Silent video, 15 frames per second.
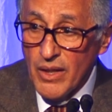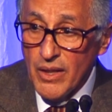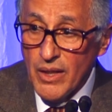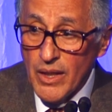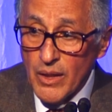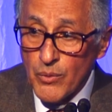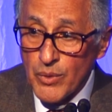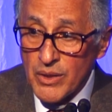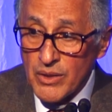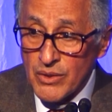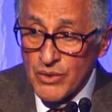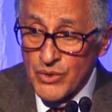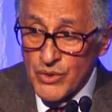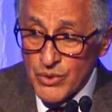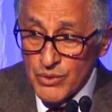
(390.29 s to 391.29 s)
And
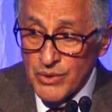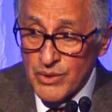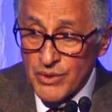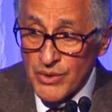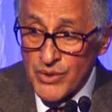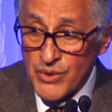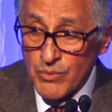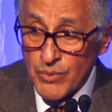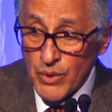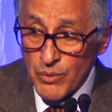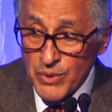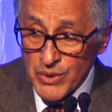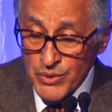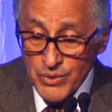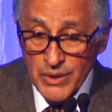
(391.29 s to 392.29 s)
within 2 years, we
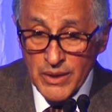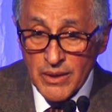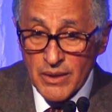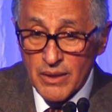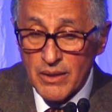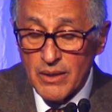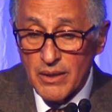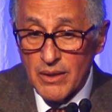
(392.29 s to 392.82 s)
were treating